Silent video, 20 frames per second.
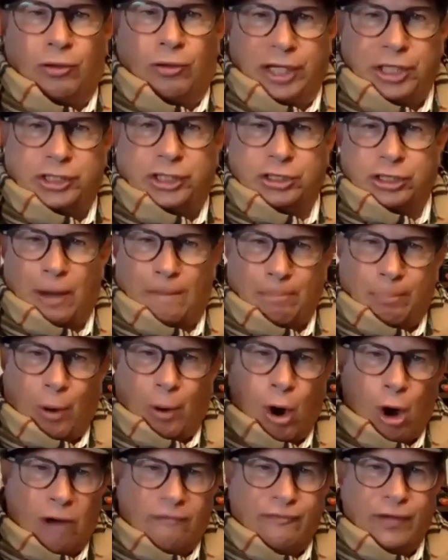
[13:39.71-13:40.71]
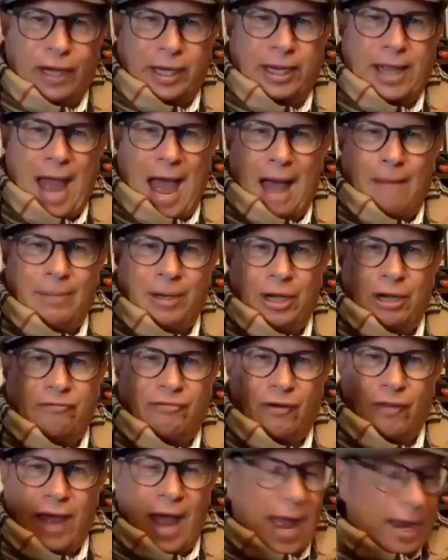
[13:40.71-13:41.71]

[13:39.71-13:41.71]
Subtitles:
this is a perfect cabinet for that.